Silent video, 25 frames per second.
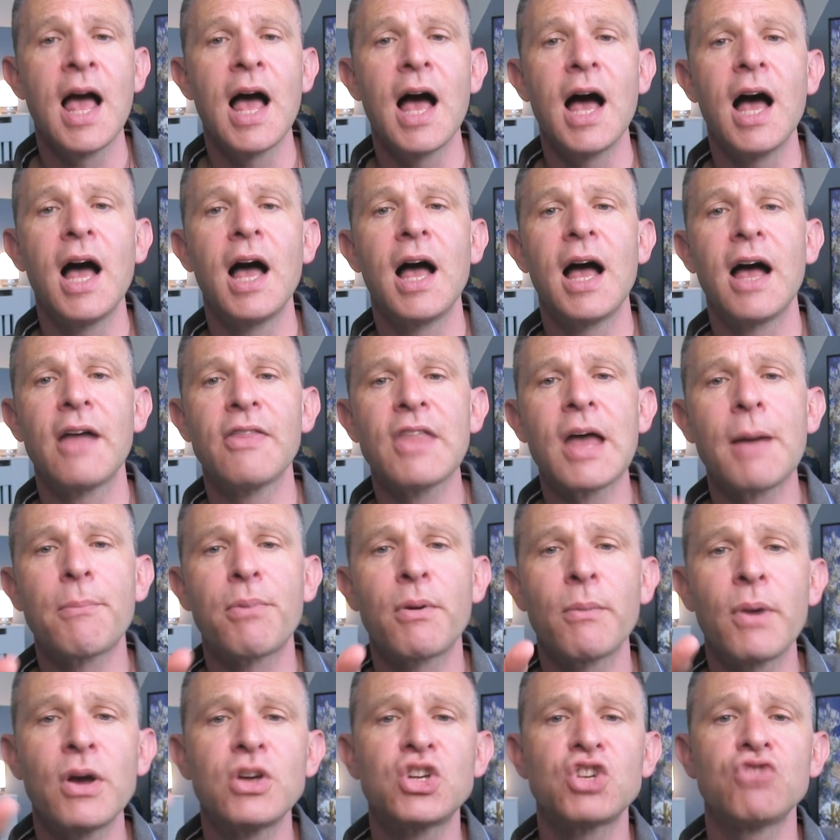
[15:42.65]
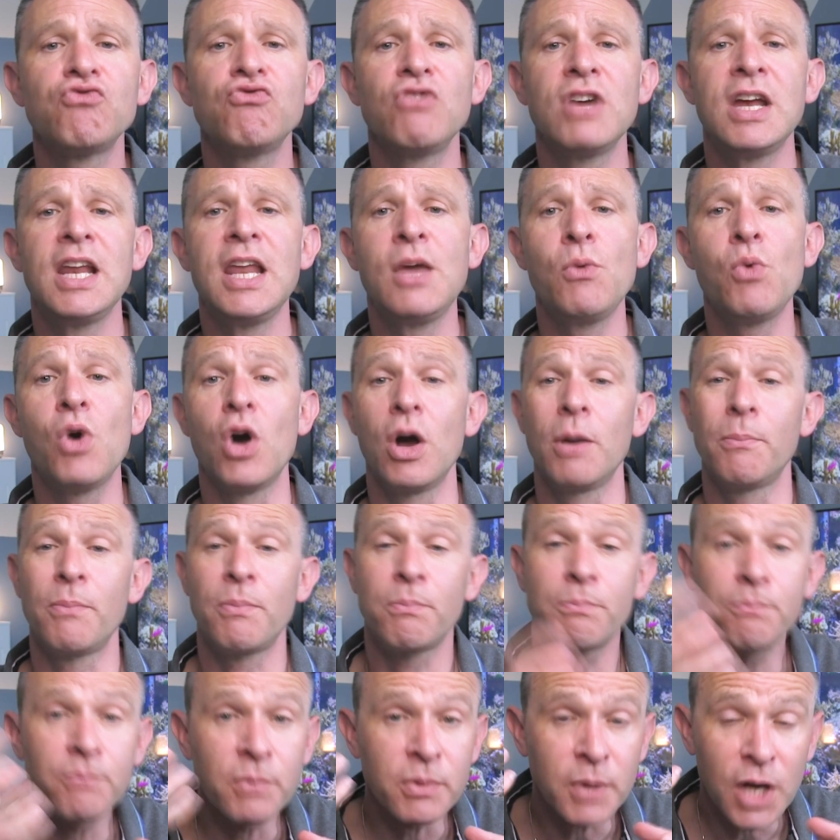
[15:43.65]
And that promotion really worked
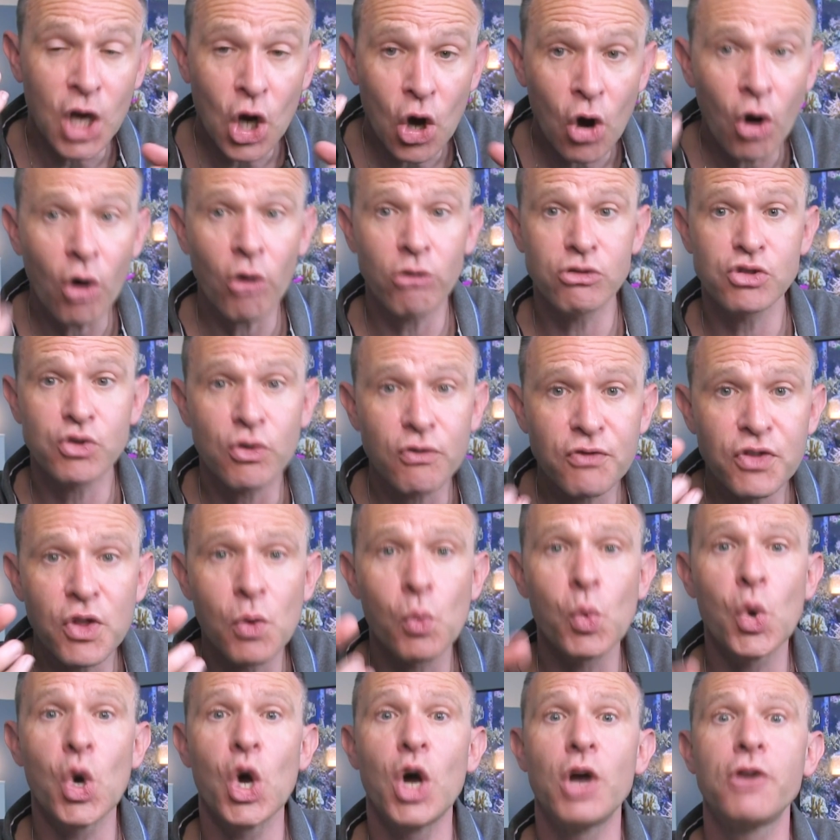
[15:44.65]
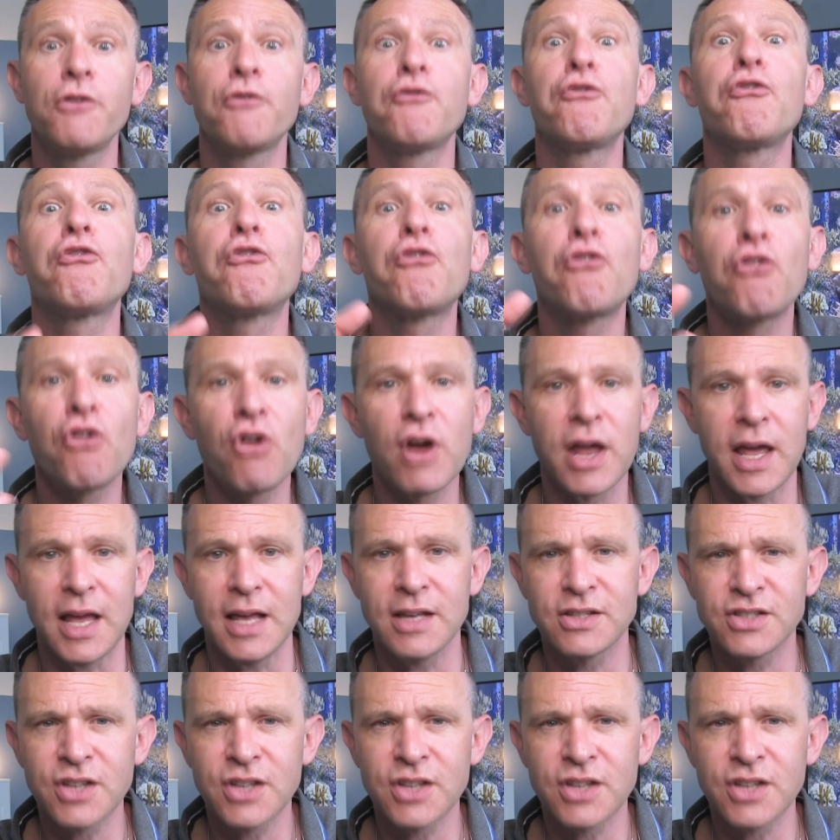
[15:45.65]
because of the word free.